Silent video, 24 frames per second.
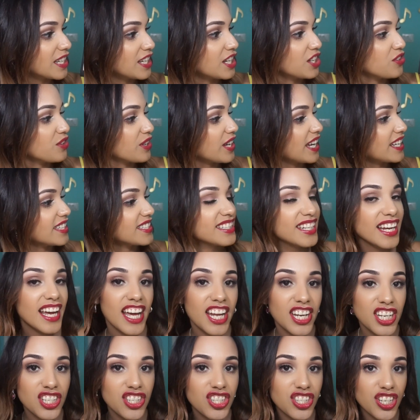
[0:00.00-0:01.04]
and then you get
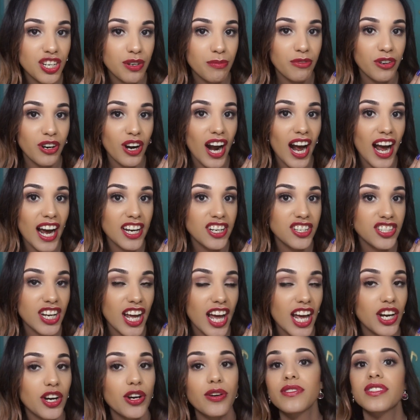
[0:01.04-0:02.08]
10 shimmer
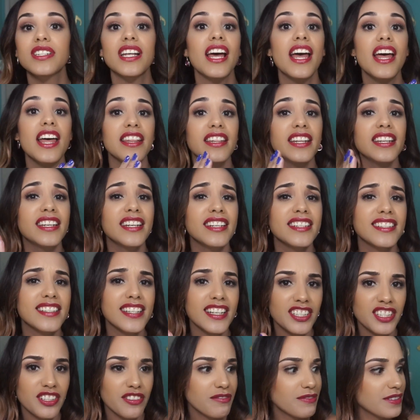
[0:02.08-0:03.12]
eyeshadows. They did
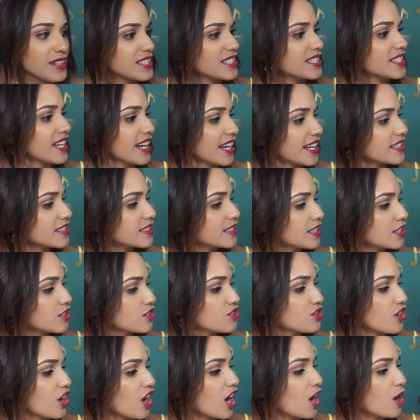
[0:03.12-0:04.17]
such a fantastic
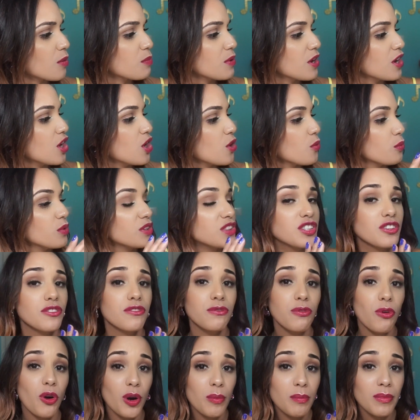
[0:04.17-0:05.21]
job with the
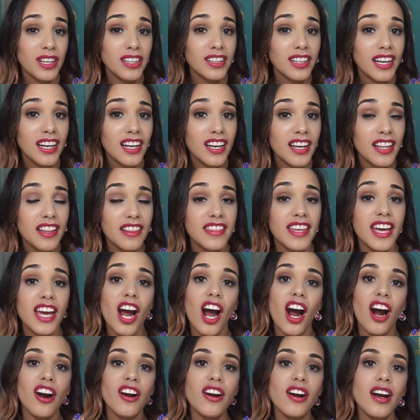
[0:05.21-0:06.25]
formula.
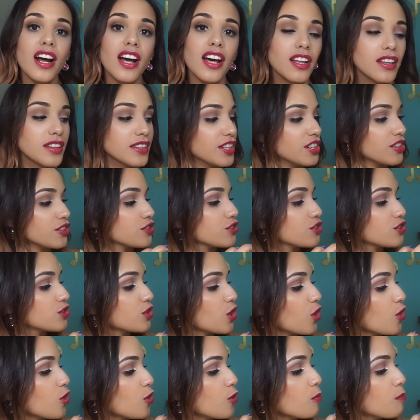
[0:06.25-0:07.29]
They're
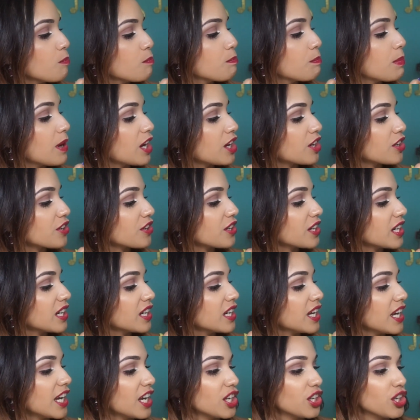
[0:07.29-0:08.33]
so
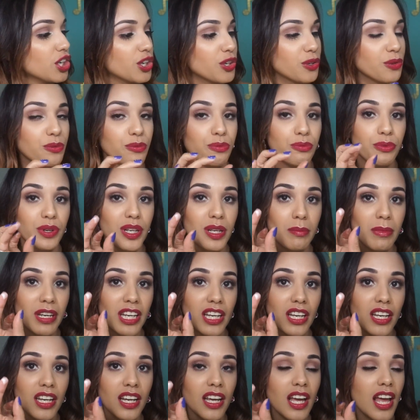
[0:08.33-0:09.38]
buttery and
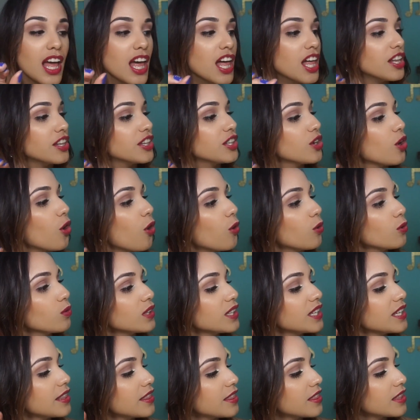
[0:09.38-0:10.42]
creamy. The
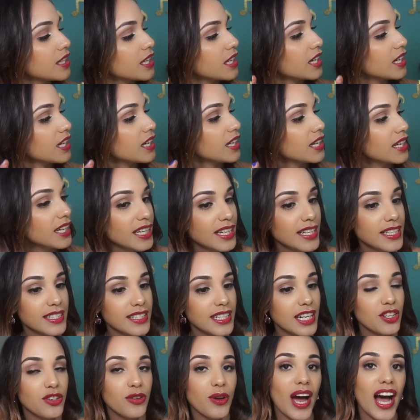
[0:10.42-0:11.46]
only thing is
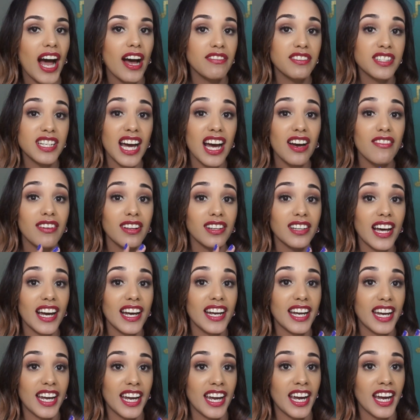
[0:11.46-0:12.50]
that you have to have a light
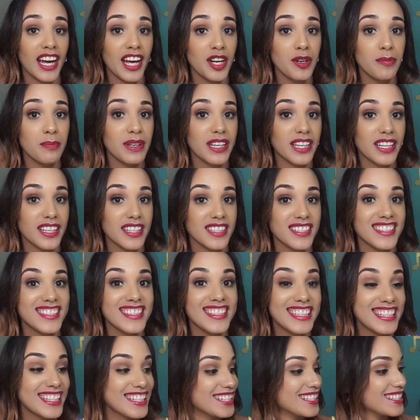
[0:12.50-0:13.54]
hand because
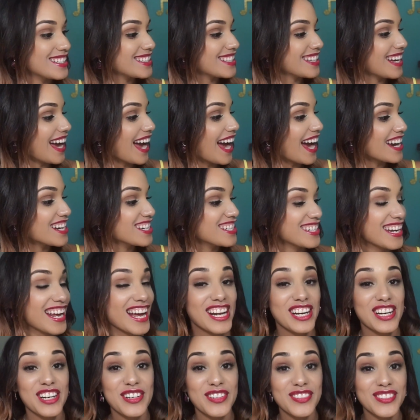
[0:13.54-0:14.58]
these
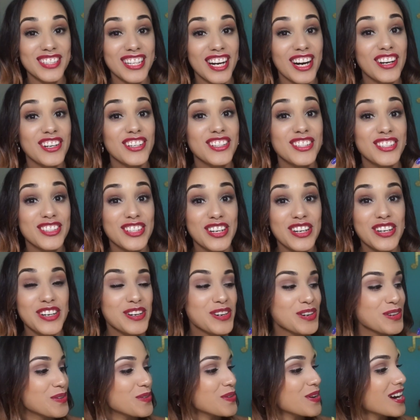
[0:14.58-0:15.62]
eyeshadows are
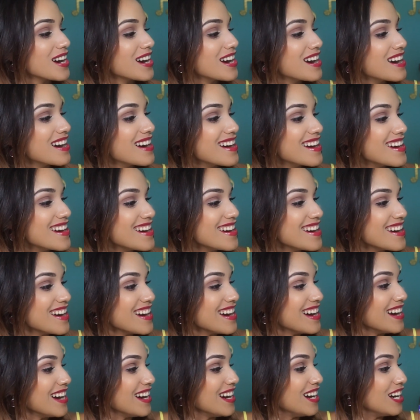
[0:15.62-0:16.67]
so
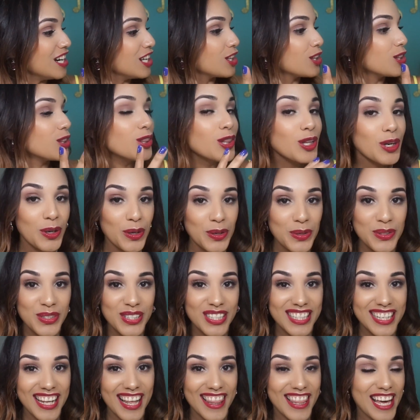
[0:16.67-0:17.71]

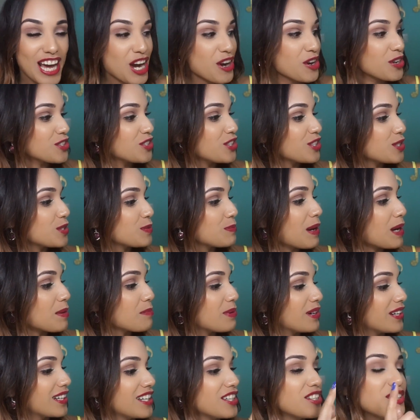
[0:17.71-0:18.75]
loose that just by
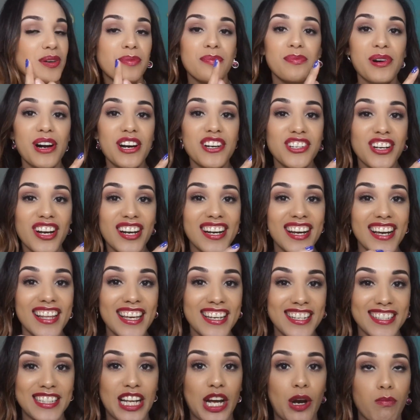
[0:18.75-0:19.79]
putting your brush on it,
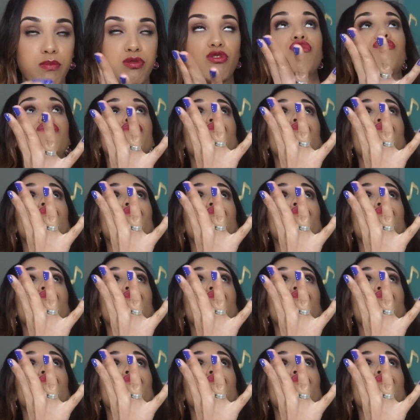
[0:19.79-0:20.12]
it's like